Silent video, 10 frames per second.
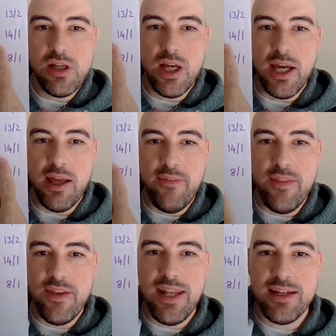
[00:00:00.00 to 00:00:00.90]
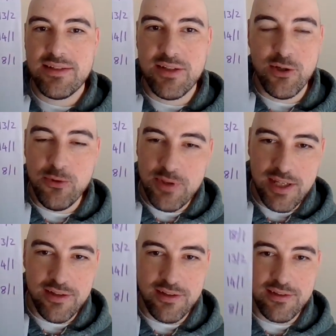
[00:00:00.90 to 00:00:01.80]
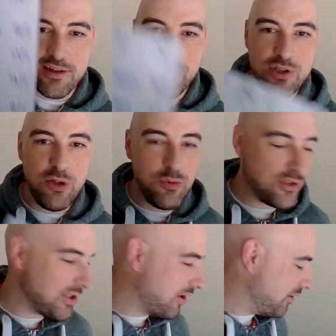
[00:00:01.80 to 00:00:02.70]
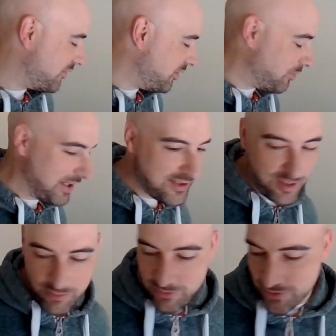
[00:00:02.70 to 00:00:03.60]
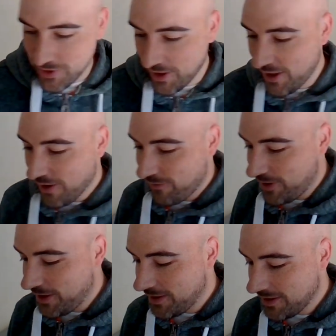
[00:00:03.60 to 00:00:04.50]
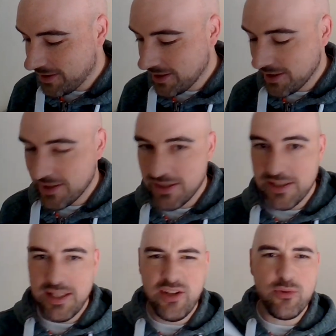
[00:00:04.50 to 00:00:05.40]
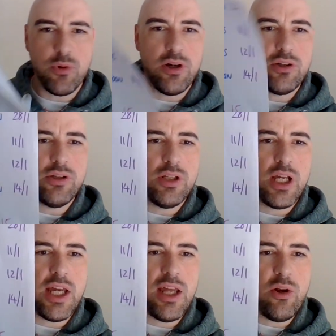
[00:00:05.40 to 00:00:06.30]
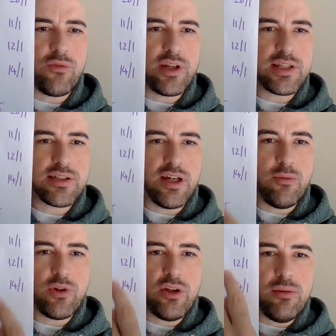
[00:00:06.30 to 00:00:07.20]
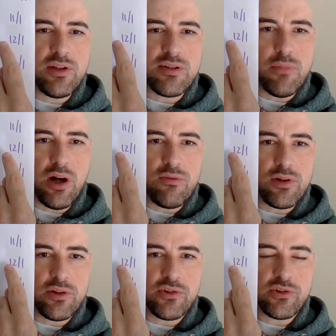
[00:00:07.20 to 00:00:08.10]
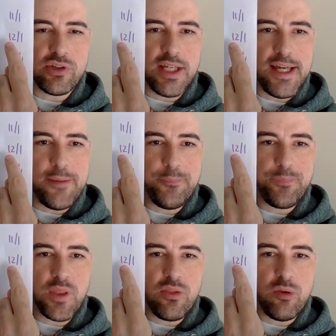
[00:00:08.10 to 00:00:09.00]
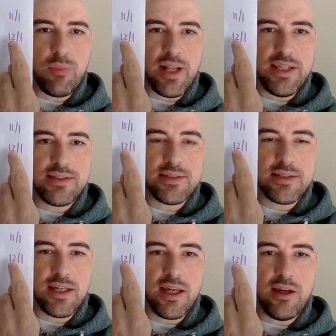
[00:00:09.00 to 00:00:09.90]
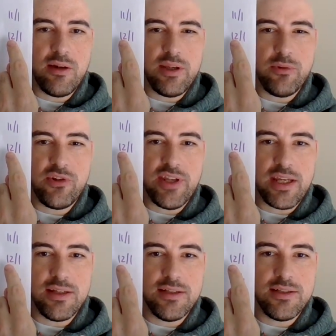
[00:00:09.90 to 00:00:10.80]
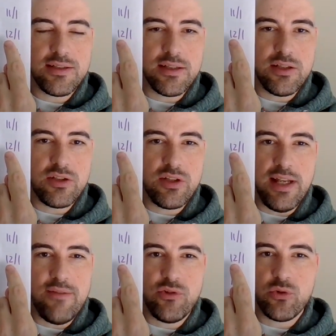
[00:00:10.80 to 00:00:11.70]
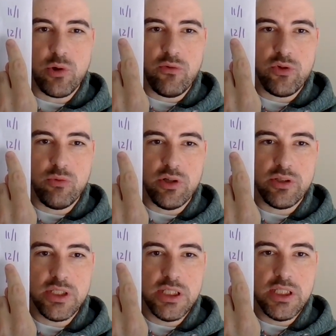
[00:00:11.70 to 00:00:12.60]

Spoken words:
And then the next two didn't. So two start off two place doubles and nothing. This one not very exciting. It was only Mr. Marvlos that placed. I think it was second at 11 to 12 to 1.